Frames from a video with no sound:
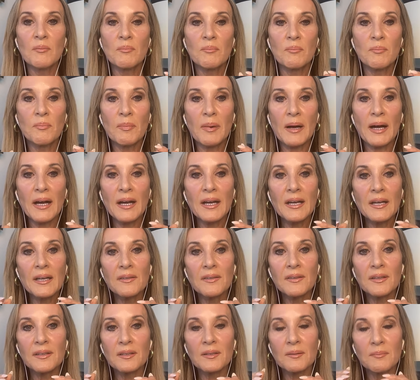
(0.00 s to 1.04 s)
by
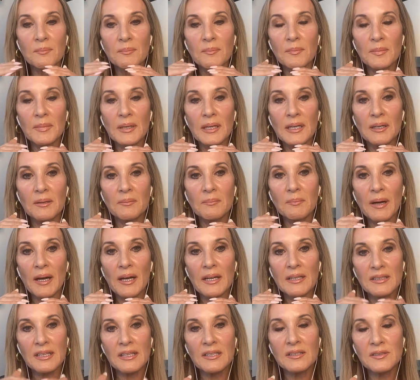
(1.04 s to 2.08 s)
the uh, by
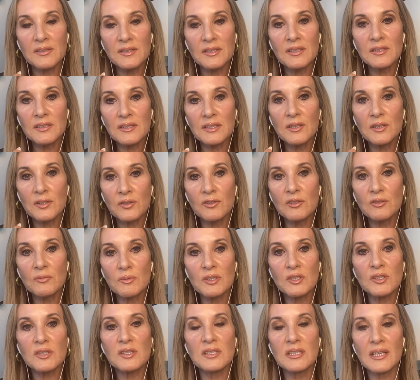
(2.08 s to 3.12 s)
day 63 which
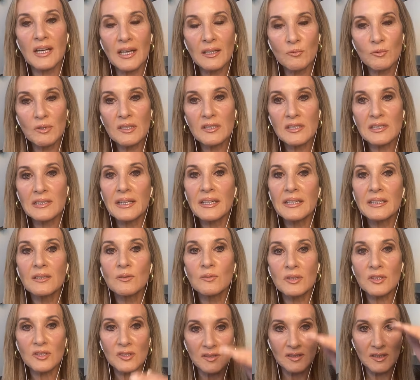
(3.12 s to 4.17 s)
is nine weeks later
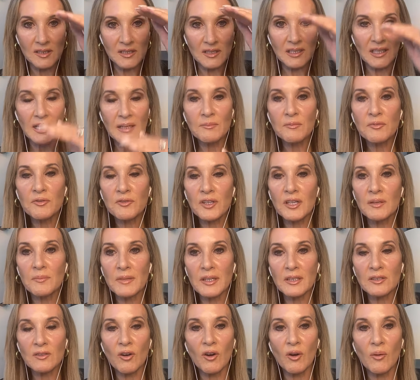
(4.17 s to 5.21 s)
which is the time frame that
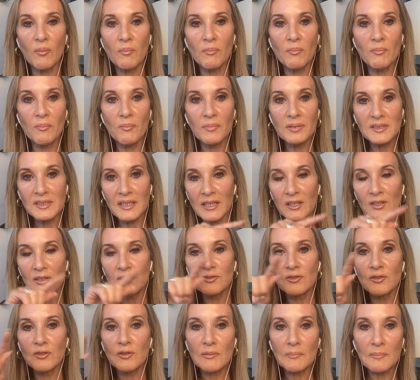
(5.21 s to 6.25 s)
our
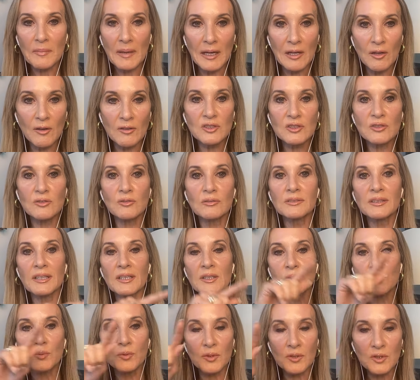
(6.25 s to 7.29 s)
psychoneurobiological
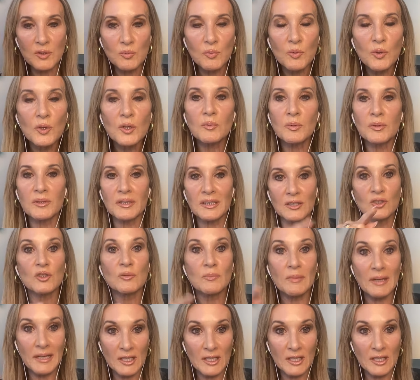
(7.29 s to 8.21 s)
networks work within to make